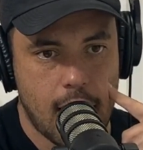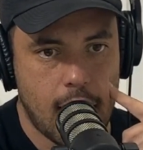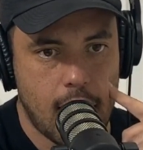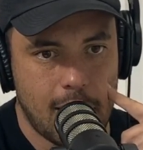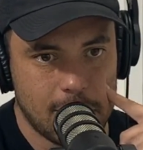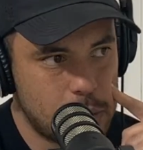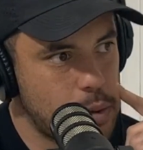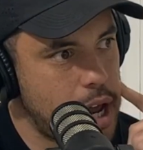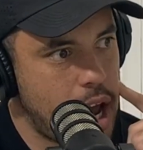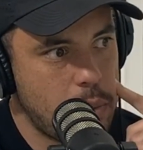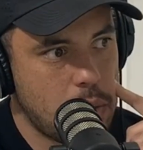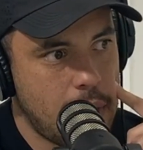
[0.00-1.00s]
Um, just
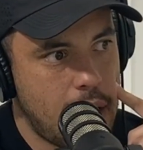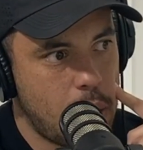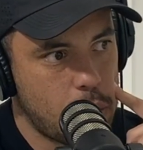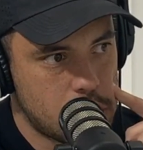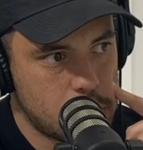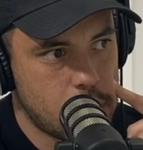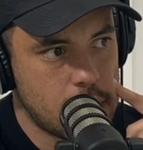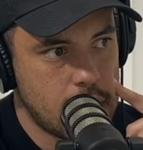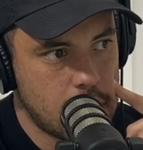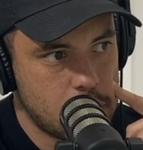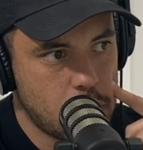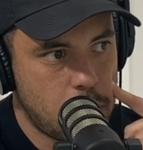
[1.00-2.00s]
want to help him out. We just want
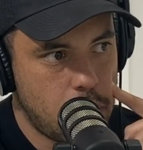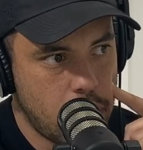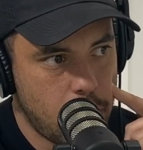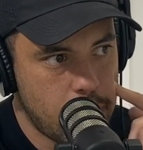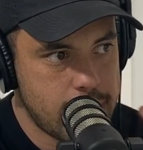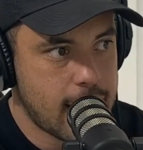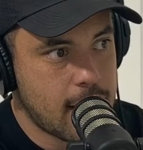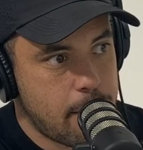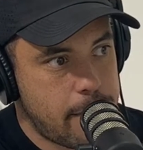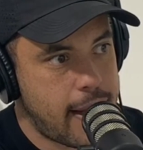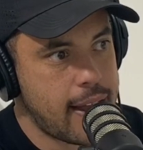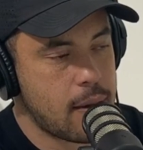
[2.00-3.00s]
to get into a point where that
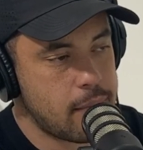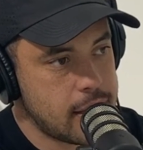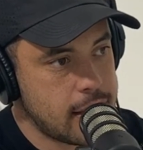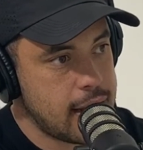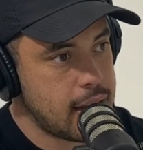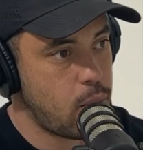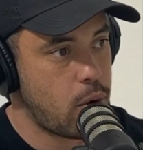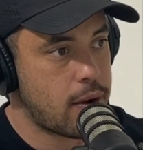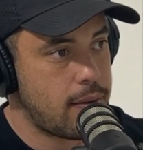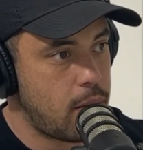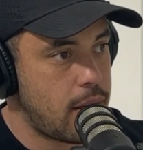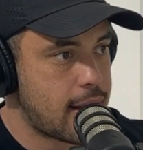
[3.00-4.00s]
can pay him, then he can
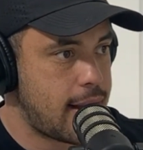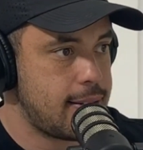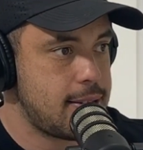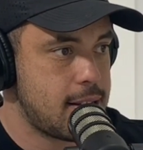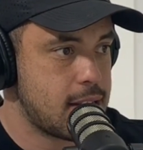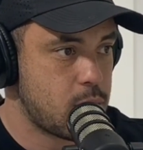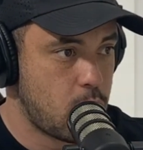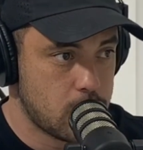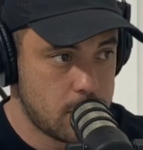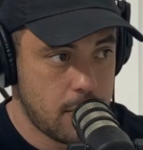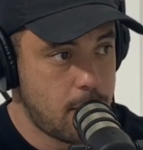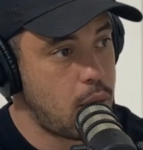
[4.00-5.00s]
work for YKTR
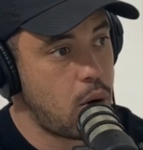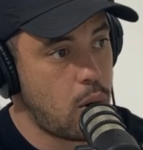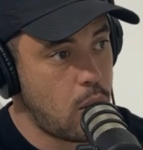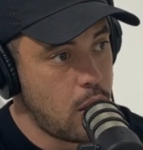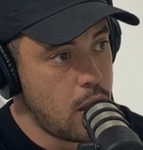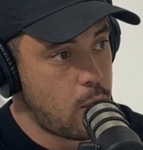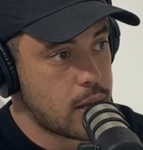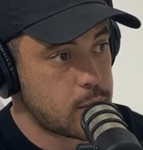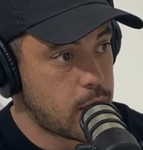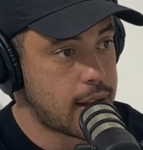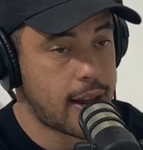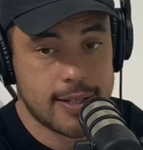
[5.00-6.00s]
Sports a bit more.
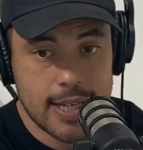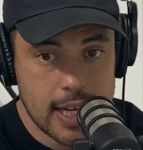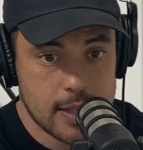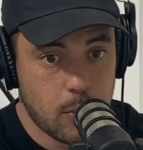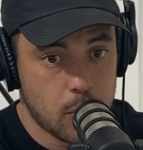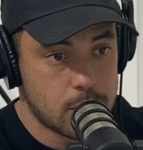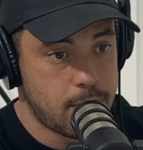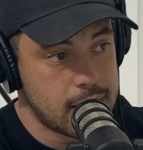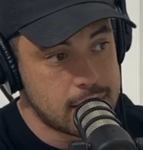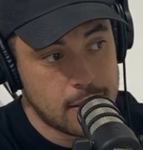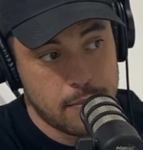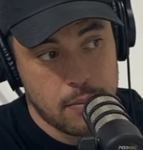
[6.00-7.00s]
Once YKTR
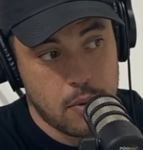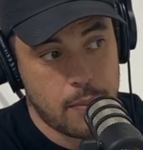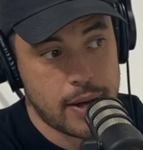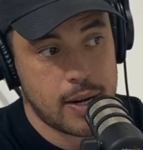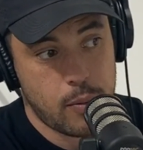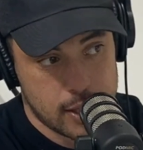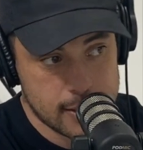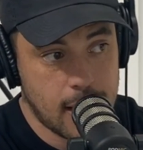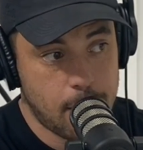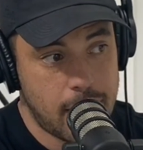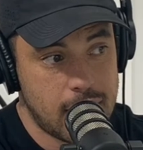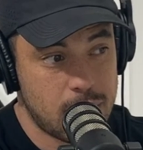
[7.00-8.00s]
Sports makes a bit more money, we can
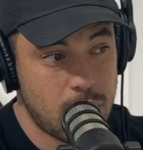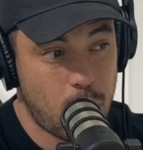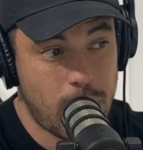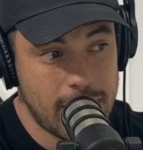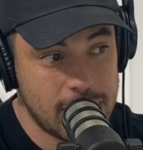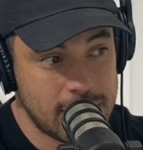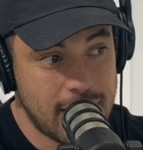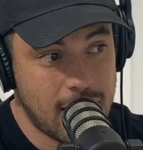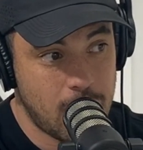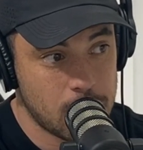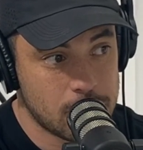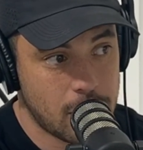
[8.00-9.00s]
start paying him a wage
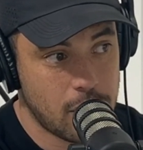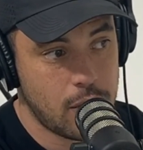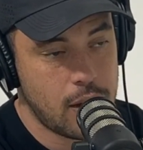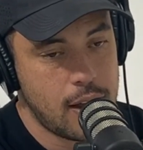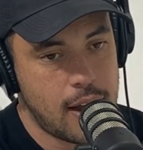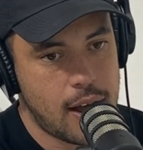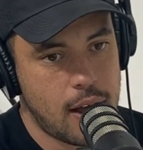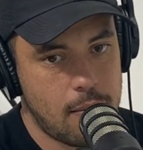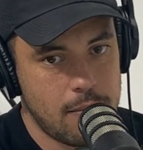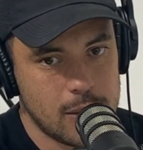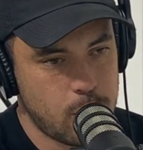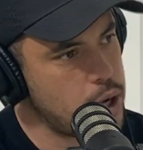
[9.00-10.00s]
now. So
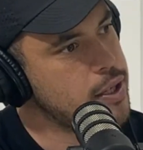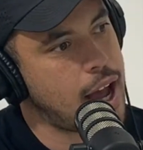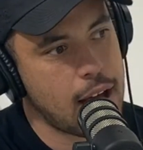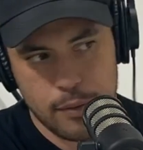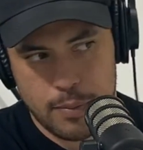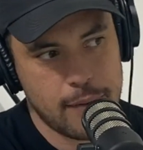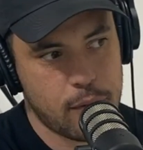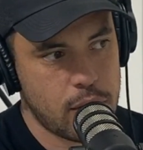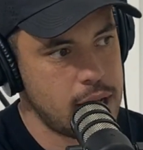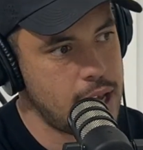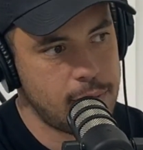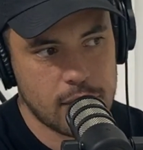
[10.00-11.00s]
um, he's worked hard for me
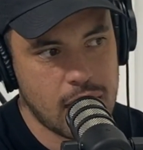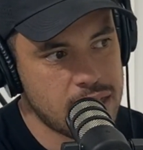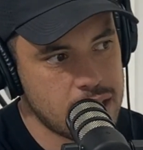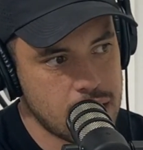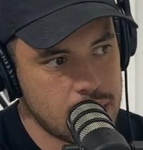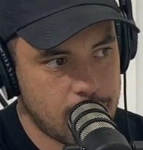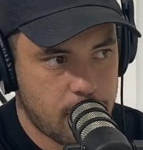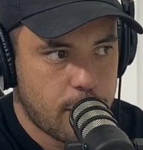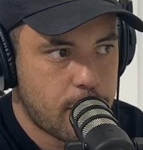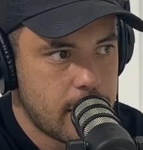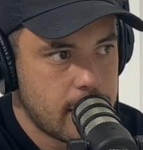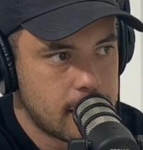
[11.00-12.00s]
for a year for nothing, like
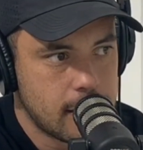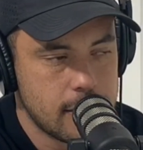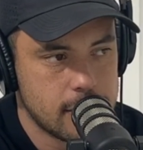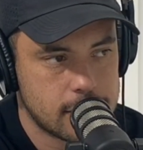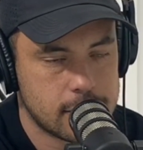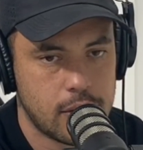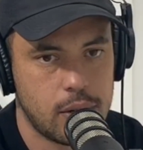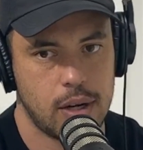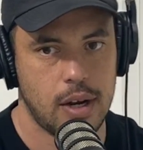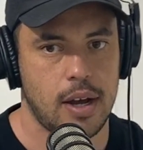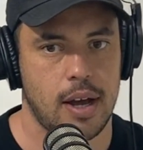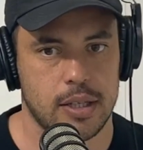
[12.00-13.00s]
for free clothes.
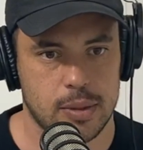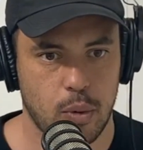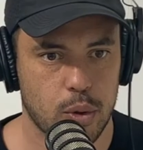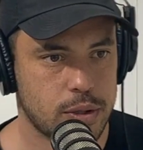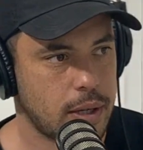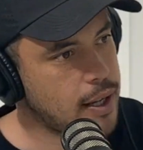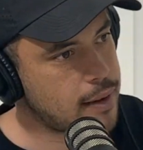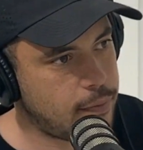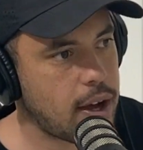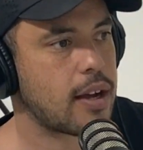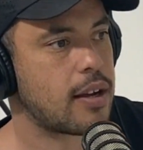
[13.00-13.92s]
So it's more so like